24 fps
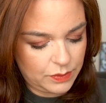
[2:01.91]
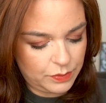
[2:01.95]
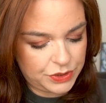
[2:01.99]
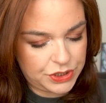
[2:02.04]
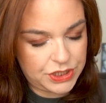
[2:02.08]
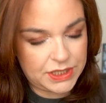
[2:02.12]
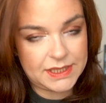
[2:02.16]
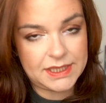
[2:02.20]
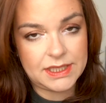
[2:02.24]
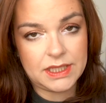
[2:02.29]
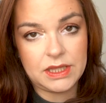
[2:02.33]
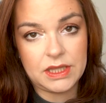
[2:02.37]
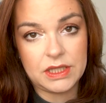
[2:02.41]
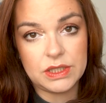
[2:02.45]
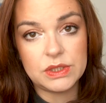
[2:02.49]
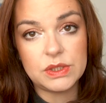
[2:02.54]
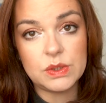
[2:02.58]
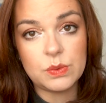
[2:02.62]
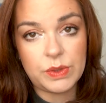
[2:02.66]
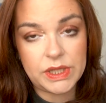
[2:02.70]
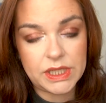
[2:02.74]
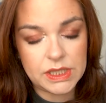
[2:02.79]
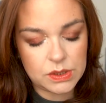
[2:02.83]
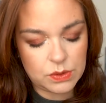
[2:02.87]
which is in the
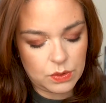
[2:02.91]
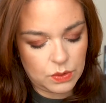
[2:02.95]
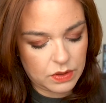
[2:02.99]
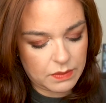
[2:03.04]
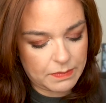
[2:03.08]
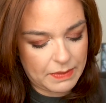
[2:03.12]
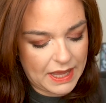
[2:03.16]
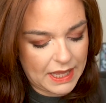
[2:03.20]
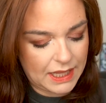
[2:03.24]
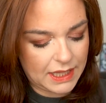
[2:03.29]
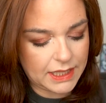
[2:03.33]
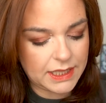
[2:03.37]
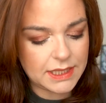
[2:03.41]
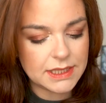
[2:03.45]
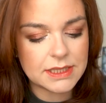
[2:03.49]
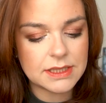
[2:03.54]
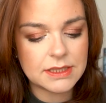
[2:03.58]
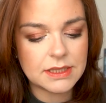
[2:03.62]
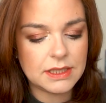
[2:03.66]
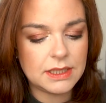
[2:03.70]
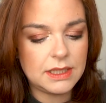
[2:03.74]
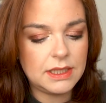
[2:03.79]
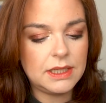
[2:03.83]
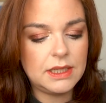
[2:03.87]
Sweet Talk palette.